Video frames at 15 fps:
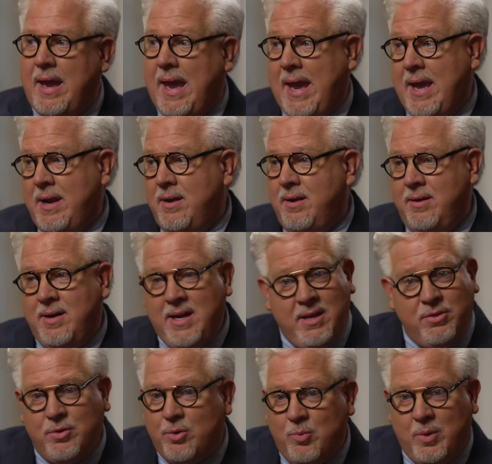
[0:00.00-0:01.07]
and
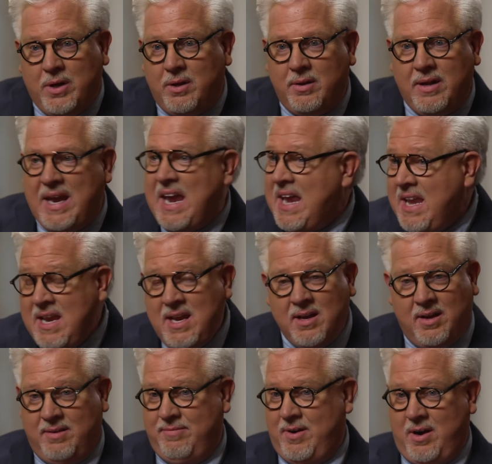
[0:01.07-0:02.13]
neither will any
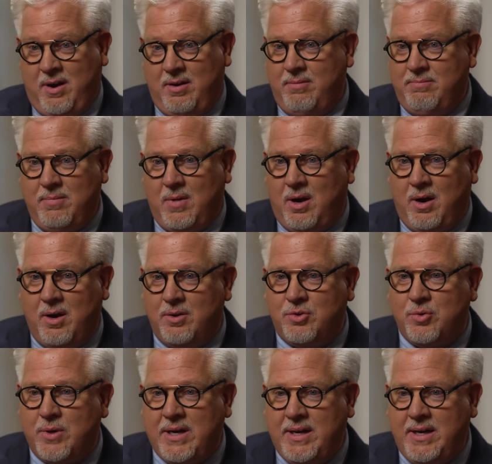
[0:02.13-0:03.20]
of our, our
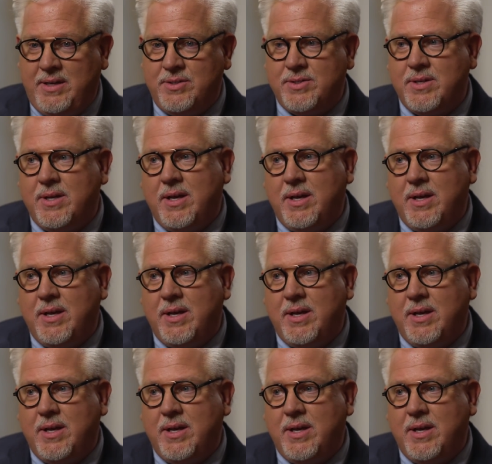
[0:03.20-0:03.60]
treaties